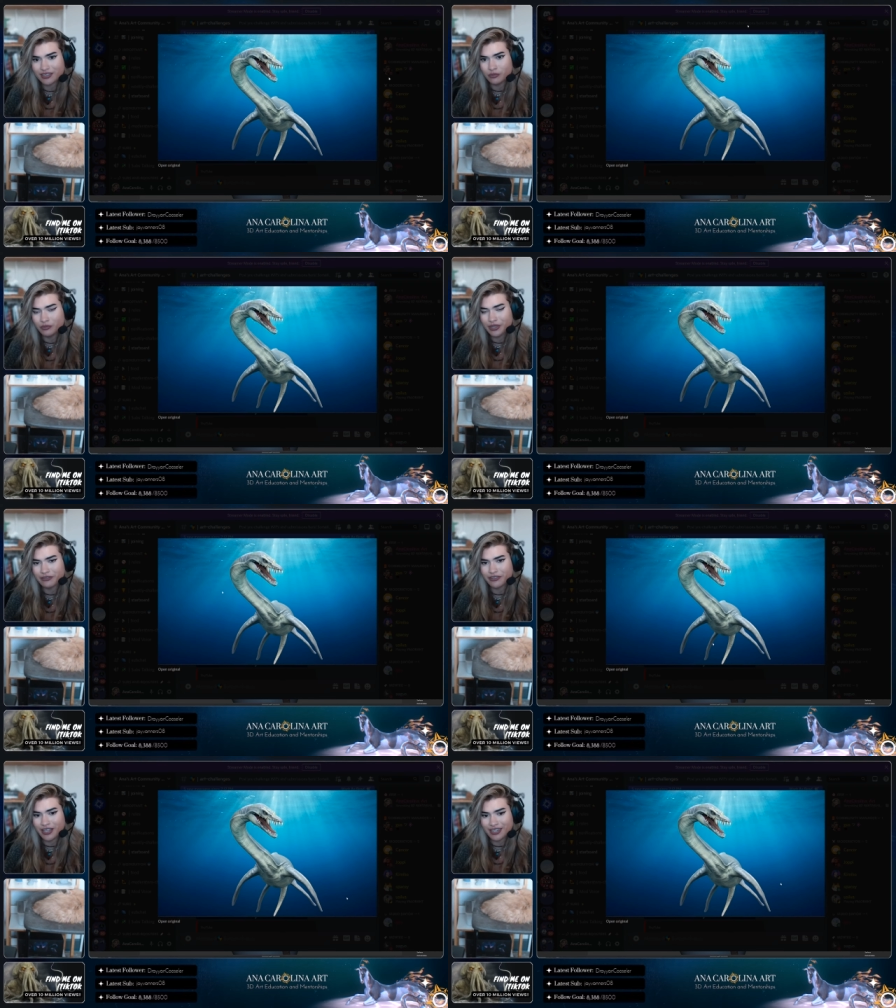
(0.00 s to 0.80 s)
Like don't
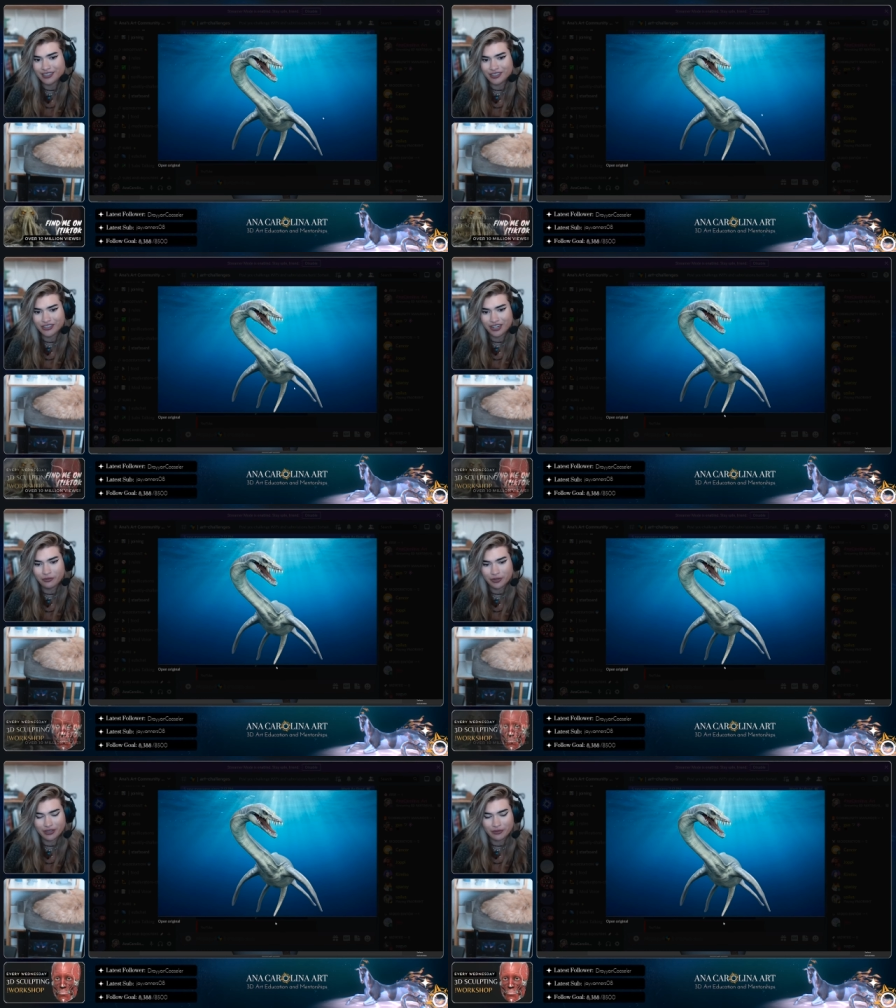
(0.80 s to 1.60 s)
be flooding the
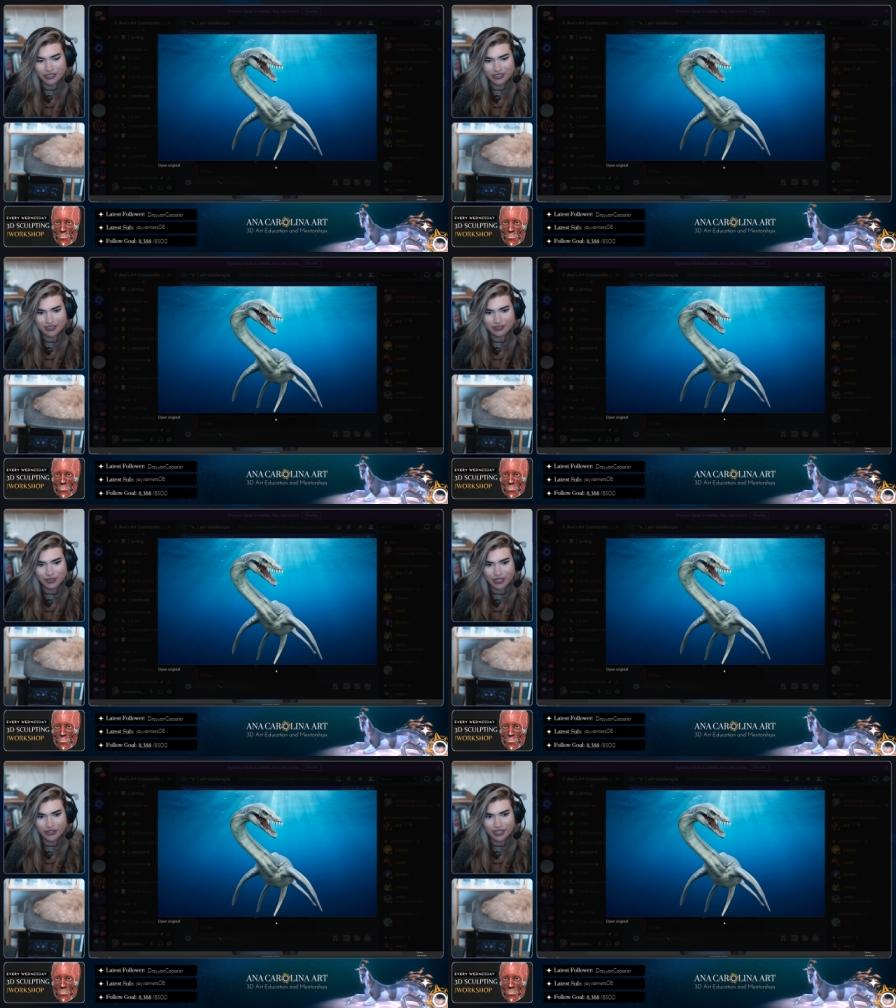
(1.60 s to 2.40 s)
internet with
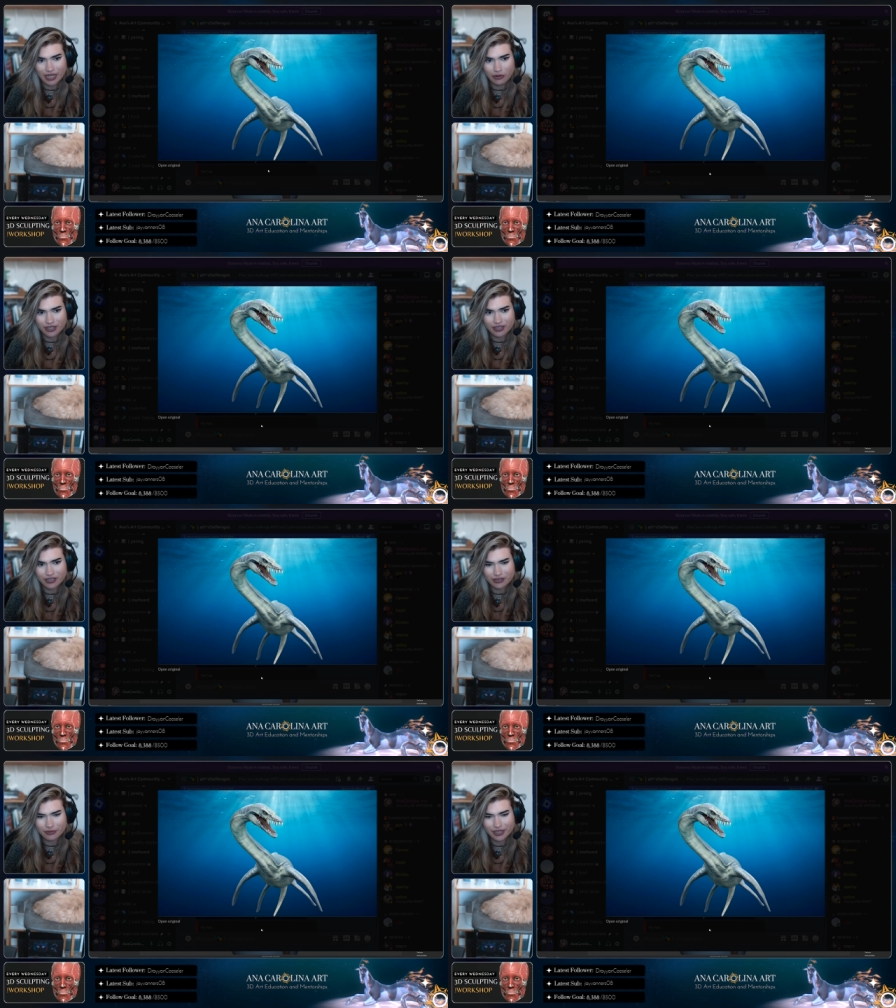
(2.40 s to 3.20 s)
images without your name on
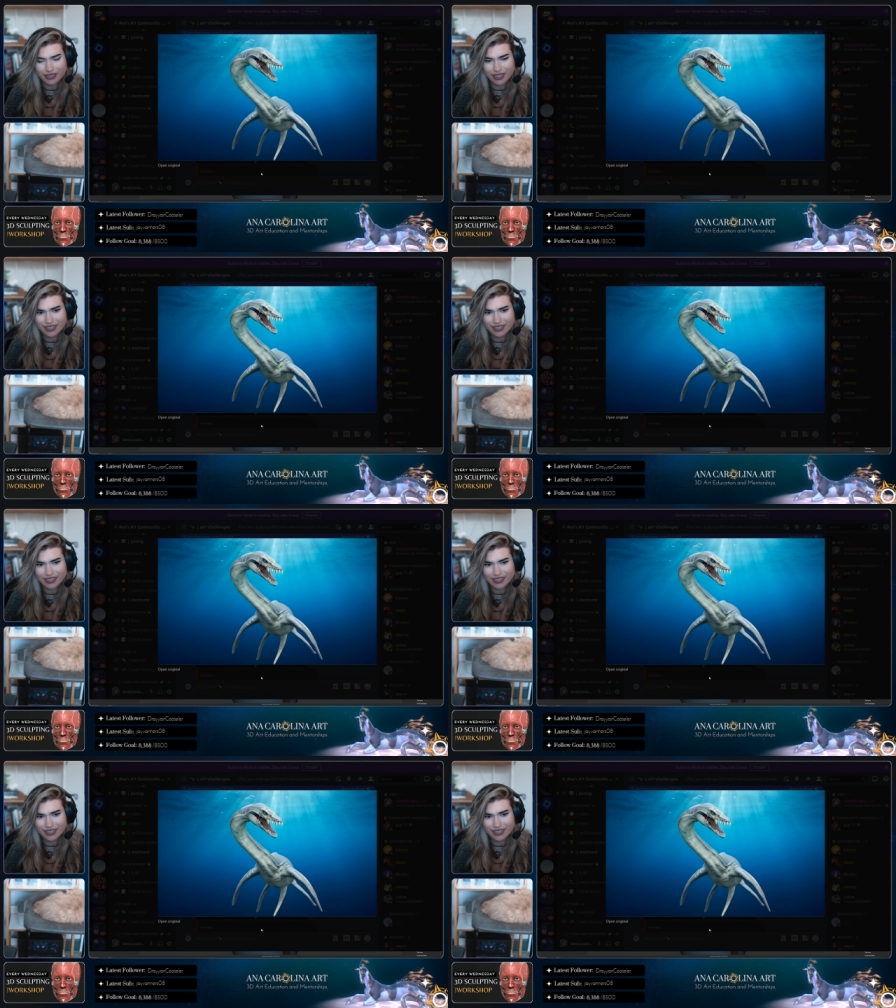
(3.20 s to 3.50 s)
it, you know what I mean?